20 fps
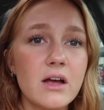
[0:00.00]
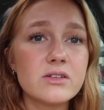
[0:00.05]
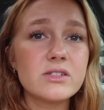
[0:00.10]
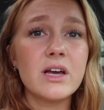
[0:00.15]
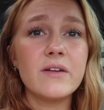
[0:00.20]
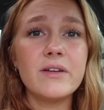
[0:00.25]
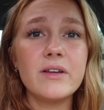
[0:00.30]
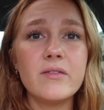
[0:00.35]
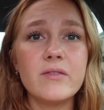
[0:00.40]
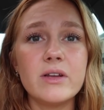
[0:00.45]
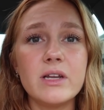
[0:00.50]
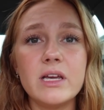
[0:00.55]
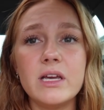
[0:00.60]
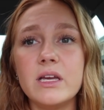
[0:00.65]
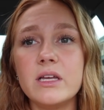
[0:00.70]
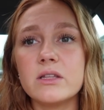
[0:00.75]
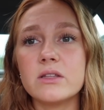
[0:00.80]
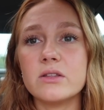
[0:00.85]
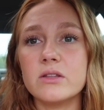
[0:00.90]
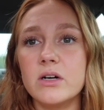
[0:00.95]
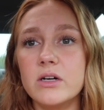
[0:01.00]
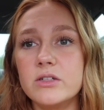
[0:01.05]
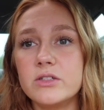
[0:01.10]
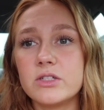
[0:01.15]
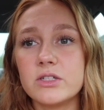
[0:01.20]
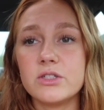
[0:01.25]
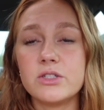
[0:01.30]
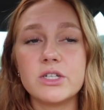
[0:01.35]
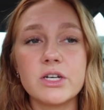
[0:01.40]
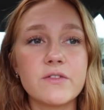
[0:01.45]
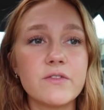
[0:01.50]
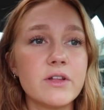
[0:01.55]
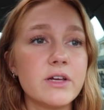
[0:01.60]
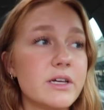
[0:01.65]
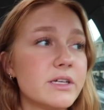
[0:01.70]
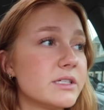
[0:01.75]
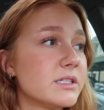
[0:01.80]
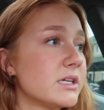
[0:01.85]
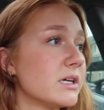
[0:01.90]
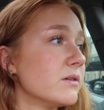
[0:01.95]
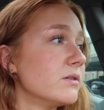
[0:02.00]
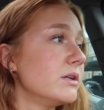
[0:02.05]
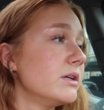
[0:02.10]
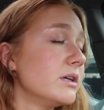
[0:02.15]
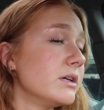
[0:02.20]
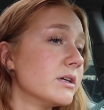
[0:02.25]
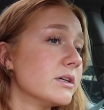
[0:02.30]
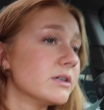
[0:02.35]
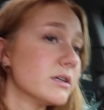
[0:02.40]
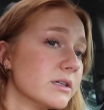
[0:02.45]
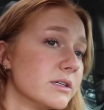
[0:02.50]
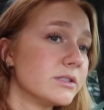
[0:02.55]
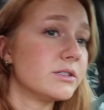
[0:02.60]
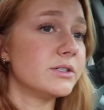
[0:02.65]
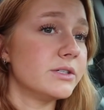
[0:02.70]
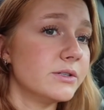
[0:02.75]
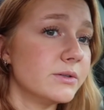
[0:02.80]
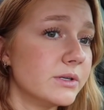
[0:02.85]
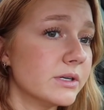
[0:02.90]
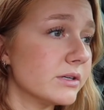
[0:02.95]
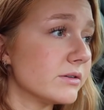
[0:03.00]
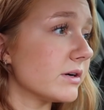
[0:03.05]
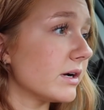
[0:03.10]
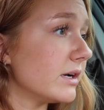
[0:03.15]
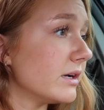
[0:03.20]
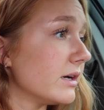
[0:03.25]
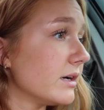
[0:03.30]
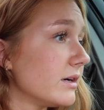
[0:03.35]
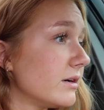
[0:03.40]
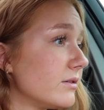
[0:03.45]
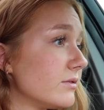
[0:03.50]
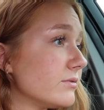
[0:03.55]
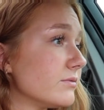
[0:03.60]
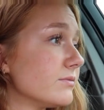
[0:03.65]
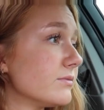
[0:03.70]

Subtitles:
I also haven't even eaten lunch and Chick-fil-A is sounding too good right now.